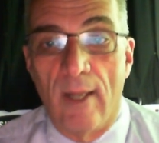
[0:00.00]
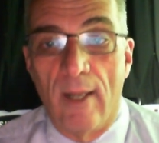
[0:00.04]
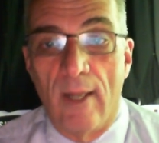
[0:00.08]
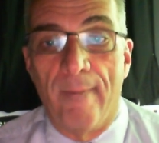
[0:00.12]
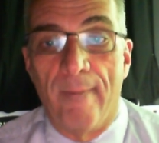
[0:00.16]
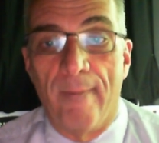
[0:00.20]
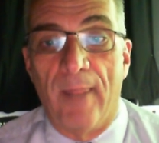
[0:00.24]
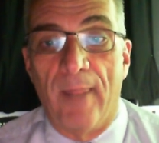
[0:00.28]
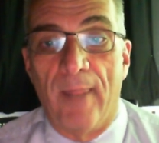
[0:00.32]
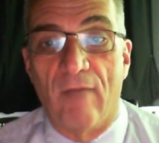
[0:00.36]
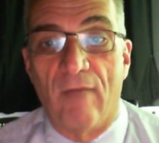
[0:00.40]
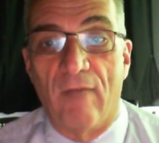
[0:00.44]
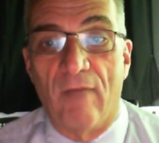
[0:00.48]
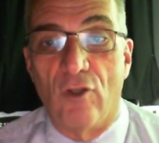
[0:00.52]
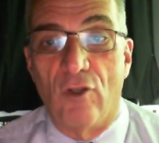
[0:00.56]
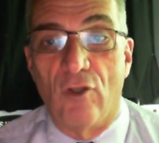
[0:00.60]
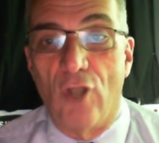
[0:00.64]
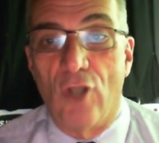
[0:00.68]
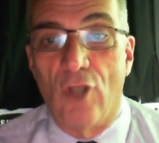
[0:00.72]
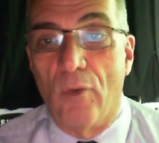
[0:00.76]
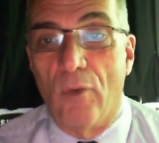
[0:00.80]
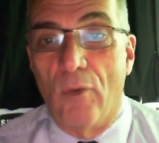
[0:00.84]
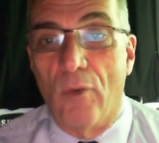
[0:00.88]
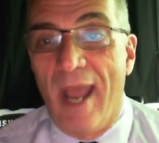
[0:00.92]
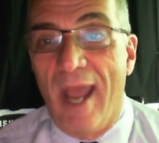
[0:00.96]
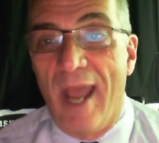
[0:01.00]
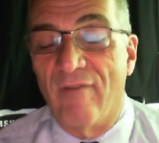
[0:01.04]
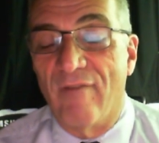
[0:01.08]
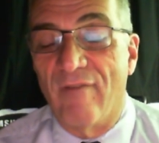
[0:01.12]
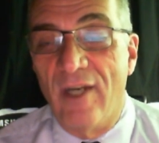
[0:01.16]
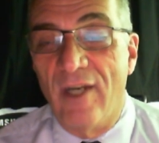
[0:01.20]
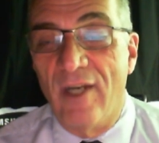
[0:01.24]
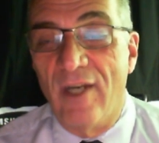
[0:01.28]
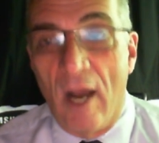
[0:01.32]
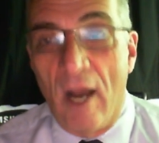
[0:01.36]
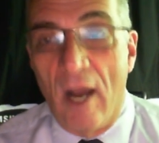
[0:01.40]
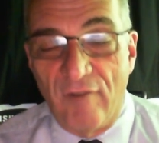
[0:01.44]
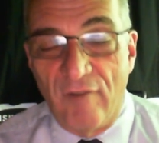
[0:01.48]
If you don't have
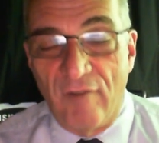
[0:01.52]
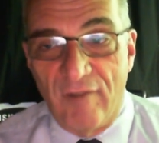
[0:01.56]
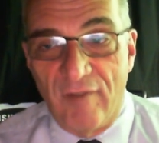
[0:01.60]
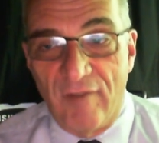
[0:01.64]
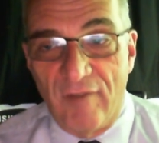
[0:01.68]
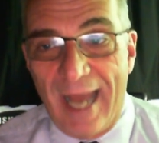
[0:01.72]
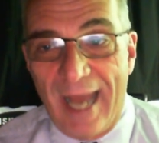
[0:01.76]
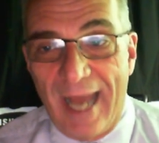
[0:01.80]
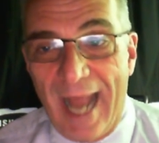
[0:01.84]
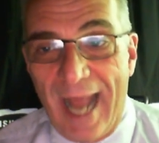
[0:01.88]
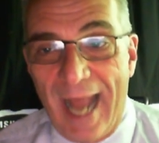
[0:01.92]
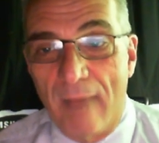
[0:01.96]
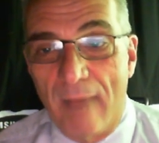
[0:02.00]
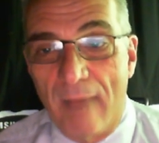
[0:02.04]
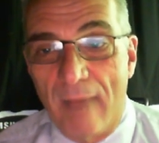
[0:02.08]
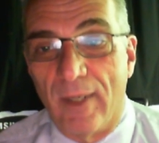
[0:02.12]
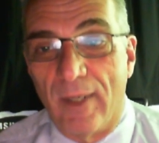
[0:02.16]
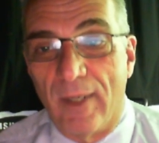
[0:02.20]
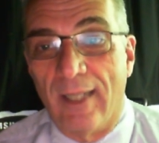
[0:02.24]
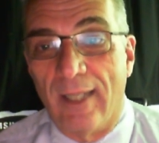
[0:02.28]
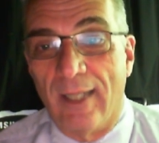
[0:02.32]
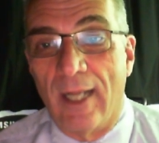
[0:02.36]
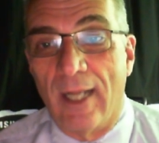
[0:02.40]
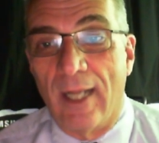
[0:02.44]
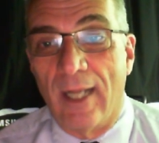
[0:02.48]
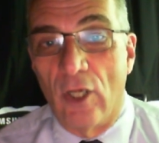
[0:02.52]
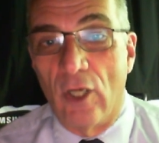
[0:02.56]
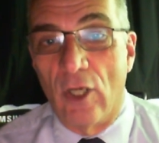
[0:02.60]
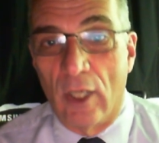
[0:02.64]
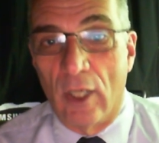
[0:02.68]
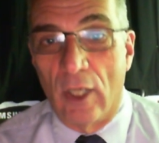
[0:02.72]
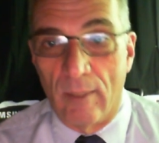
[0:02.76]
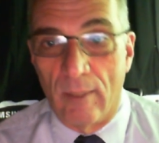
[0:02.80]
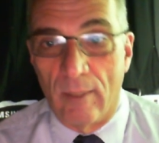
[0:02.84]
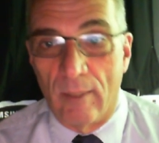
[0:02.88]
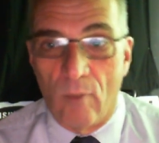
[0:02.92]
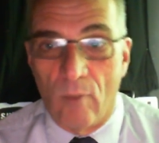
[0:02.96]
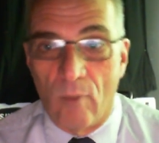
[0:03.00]
enough of that happening, then you're
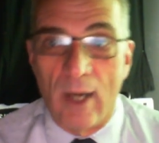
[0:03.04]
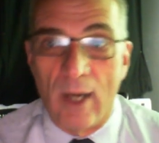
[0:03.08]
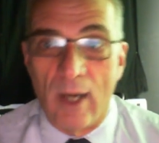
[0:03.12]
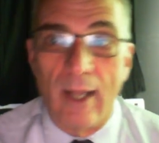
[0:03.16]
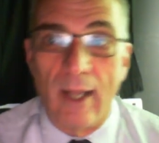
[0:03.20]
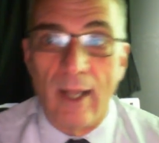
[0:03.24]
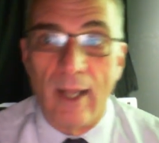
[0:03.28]
going to want to.